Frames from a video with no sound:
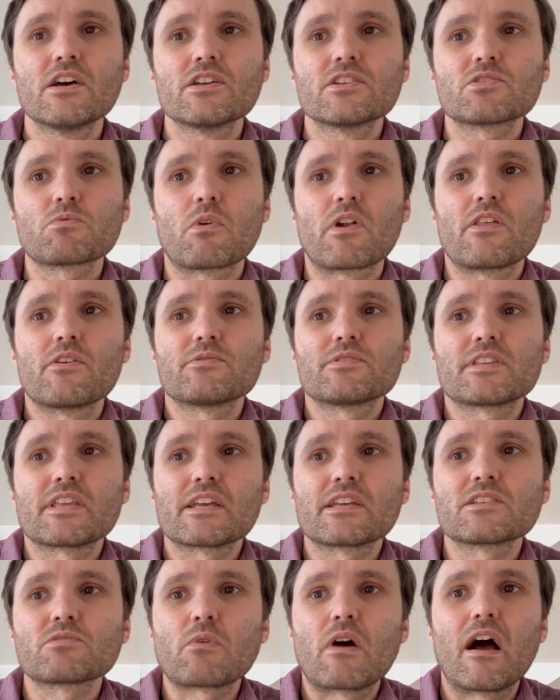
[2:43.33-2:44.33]
It's one of those
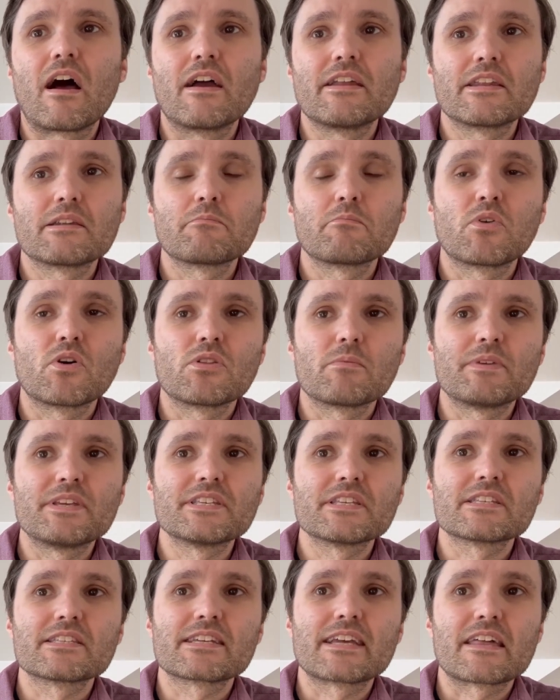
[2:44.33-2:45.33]
things where I didn't put the
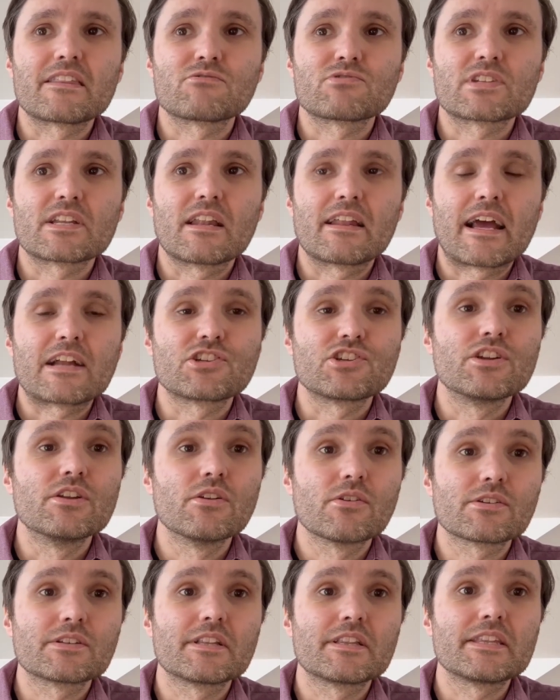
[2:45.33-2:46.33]
pieces together until I actually
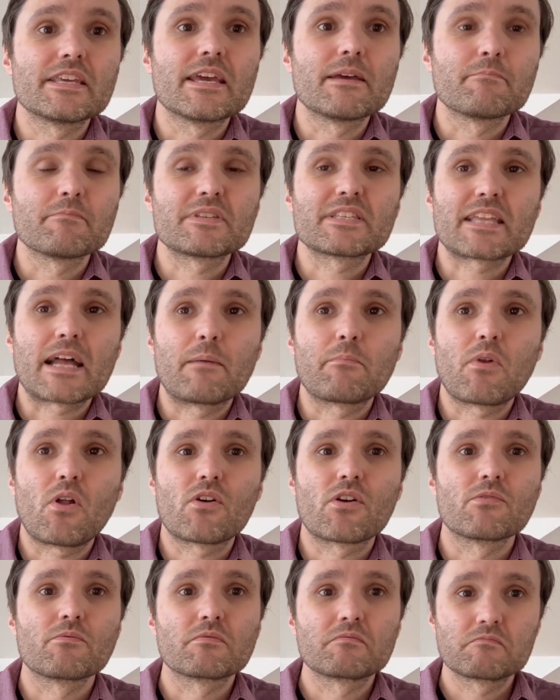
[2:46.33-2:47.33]
looked at the imp stat
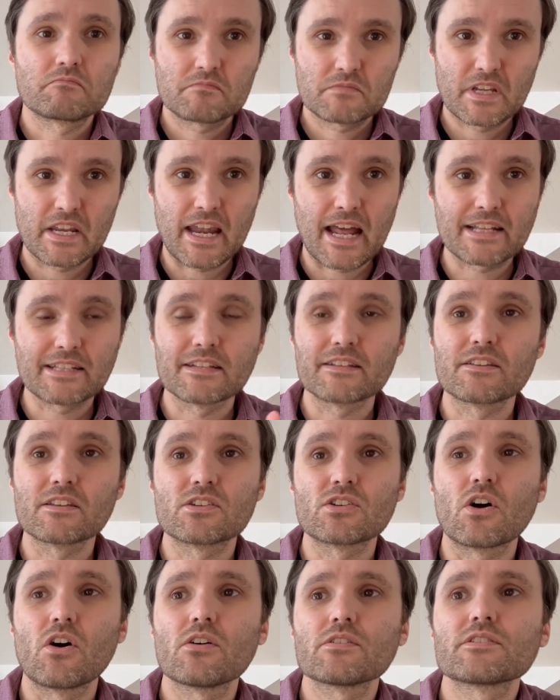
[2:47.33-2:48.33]
block and connected the
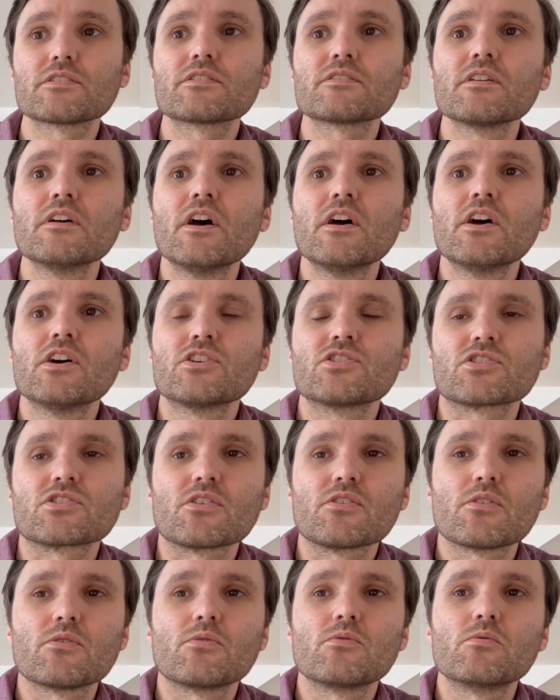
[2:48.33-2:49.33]
dots.
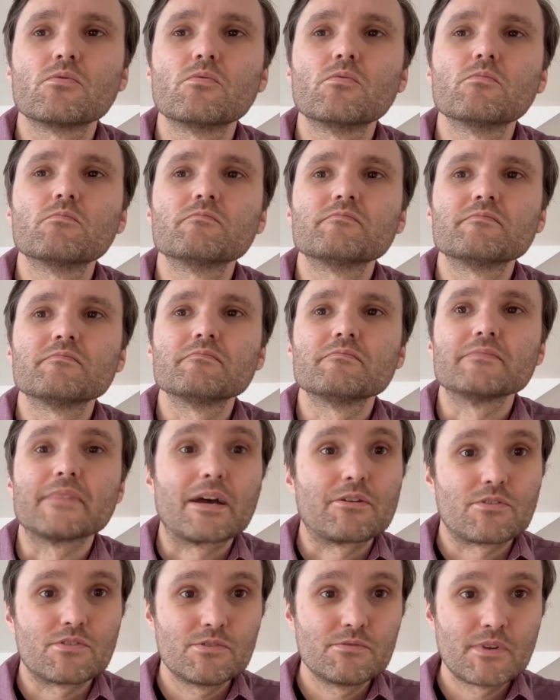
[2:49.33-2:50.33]
So
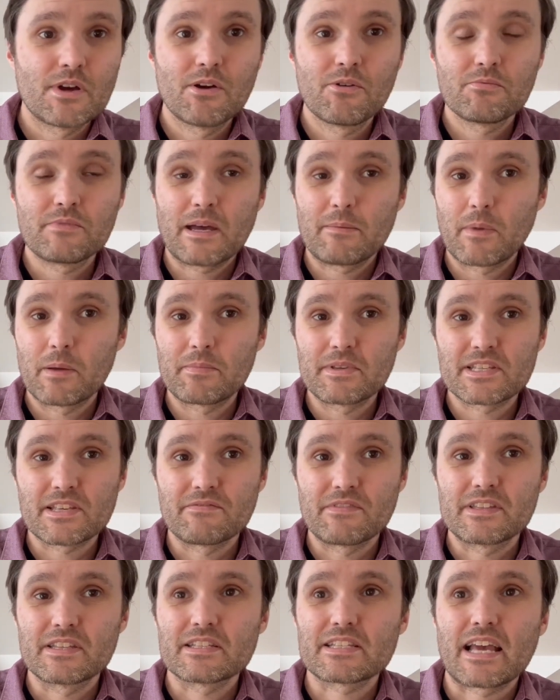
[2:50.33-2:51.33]
now that you know, that might be
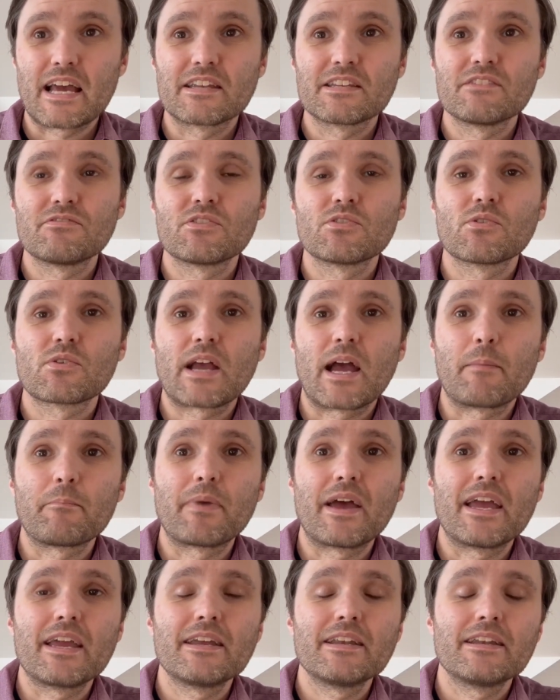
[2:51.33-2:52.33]
something that's handy for your
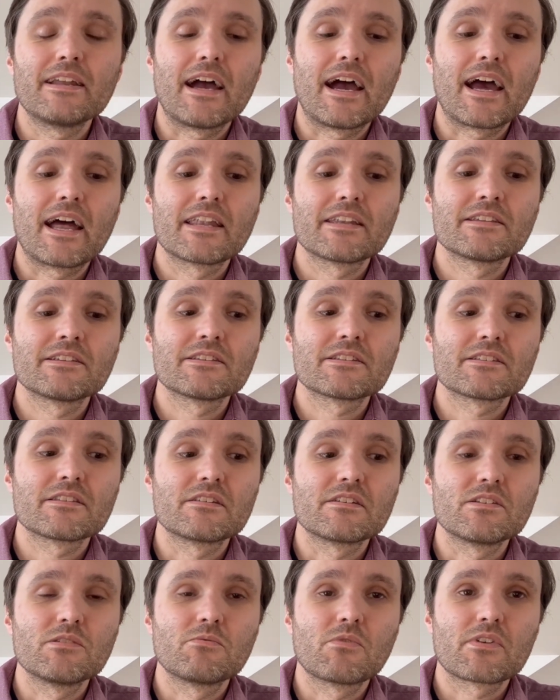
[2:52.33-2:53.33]
campaign and
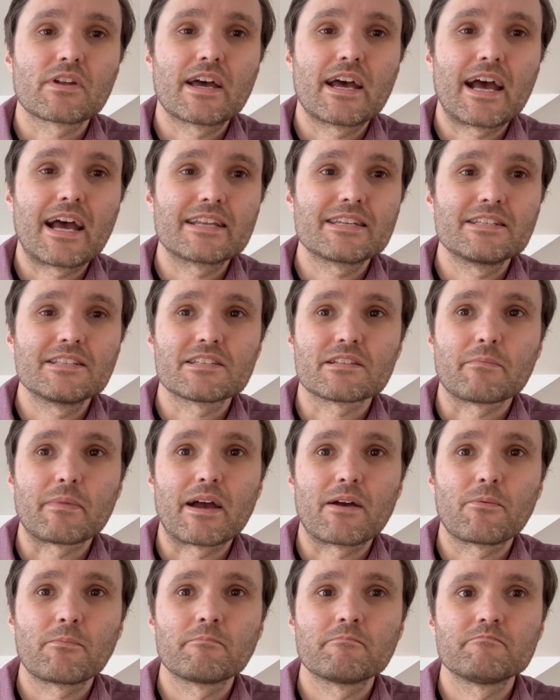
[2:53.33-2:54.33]
that you want to add in
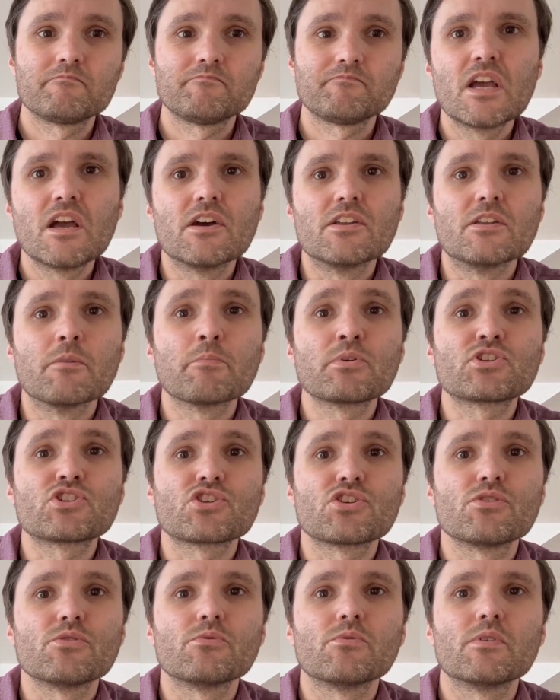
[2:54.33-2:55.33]
somehow. Number
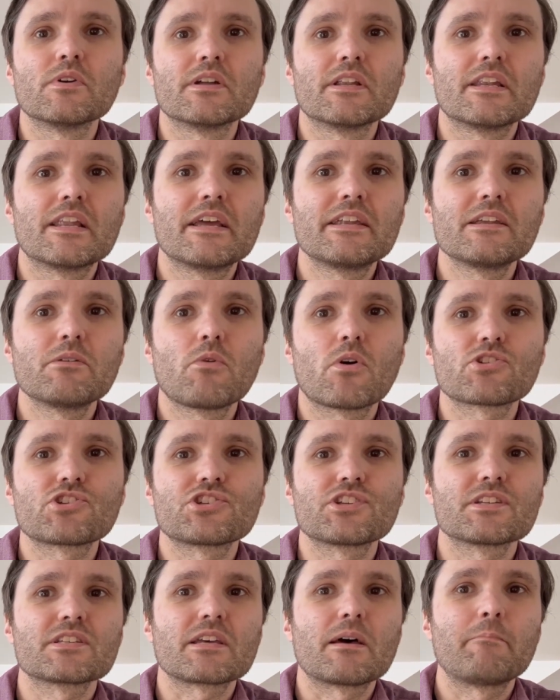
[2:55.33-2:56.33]
2, Lady
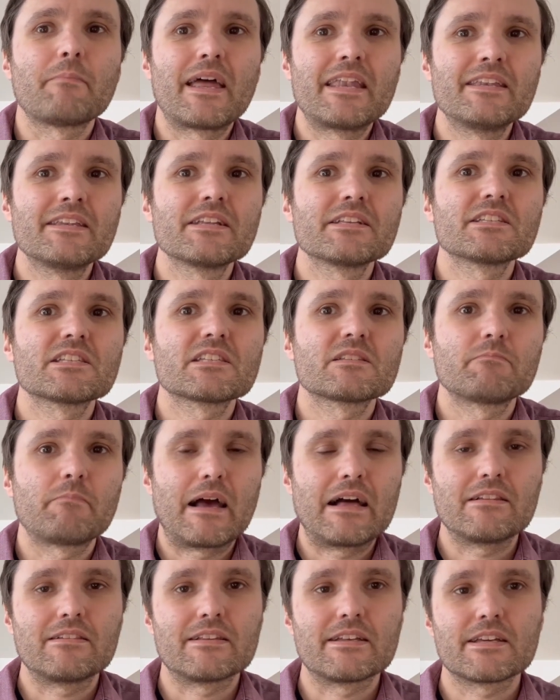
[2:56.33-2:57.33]
Wachter's amended
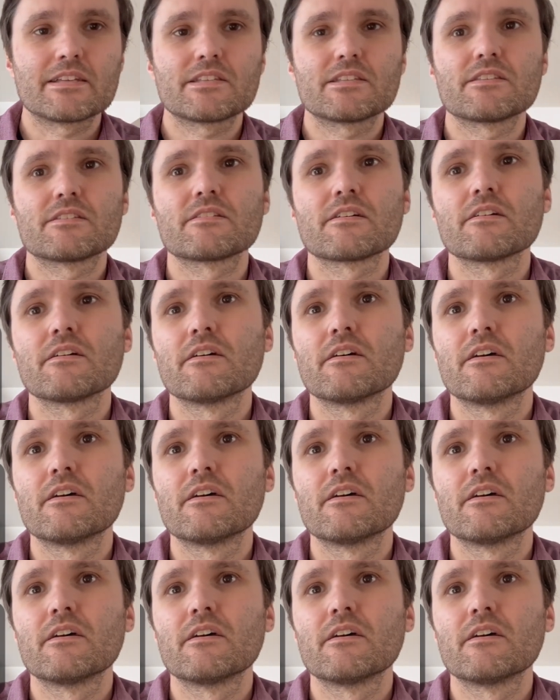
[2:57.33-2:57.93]
spell list.